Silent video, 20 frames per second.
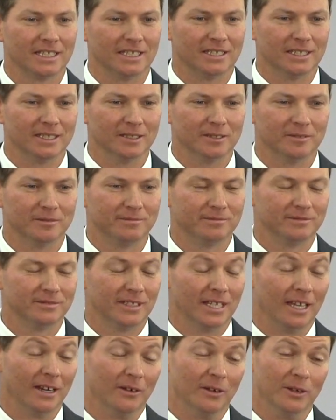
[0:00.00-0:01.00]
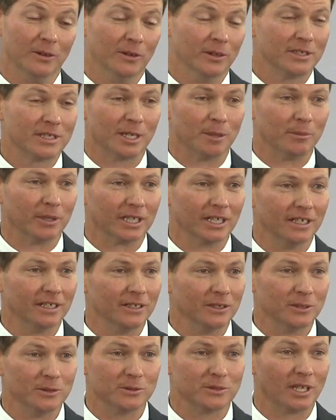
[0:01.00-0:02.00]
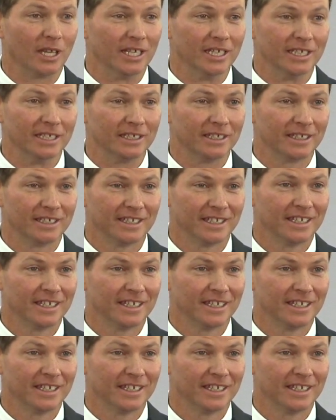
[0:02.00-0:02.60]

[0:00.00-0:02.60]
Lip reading: I don't know what time I got here. It was late.